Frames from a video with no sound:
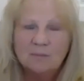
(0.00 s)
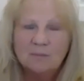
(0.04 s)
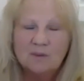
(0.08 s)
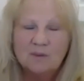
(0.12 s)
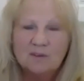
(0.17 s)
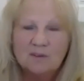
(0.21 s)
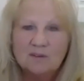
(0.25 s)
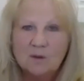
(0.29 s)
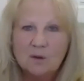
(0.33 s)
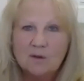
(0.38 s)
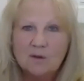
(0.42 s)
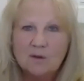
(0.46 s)

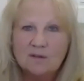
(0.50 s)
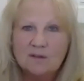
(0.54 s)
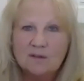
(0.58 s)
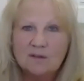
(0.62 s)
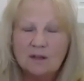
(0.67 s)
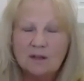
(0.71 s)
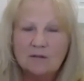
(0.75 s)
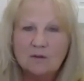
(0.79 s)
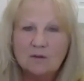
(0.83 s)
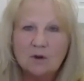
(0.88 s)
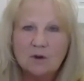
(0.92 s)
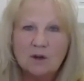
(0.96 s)
souls that
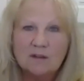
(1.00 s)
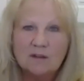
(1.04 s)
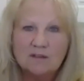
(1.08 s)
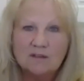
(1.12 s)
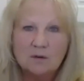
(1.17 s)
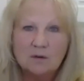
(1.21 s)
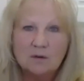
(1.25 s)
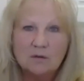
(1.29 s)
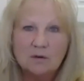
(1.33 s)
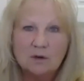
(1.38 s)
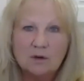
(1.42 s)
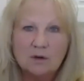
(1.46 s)
have crossed
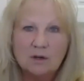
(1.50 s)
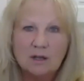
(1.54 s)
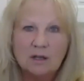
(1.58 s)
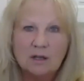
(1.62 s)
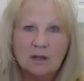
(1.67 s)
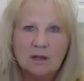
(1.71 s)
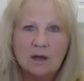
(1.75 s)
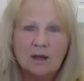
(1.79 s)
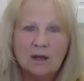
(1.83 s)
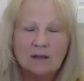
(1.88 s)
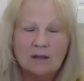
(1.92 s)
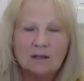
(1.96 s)
over and
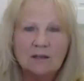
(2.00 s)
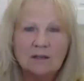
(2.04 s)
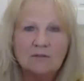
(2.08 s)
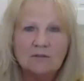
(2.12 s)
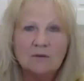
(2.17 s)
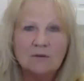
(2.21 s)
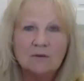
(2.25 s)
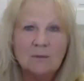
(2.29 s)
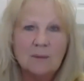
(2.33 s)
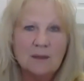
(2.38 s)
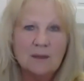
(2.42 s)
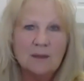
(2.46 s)
gotten
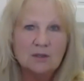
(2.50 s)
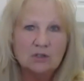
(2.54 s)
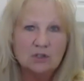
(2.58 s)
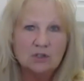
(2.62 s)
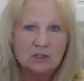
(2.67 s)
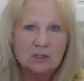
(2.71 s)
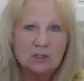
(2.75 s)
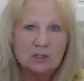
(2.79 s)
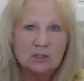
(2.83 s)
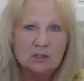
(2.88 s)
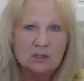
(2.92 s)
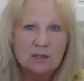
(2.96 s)

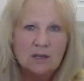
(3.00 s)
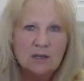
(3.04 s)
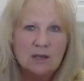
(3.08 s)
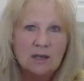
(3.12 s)
information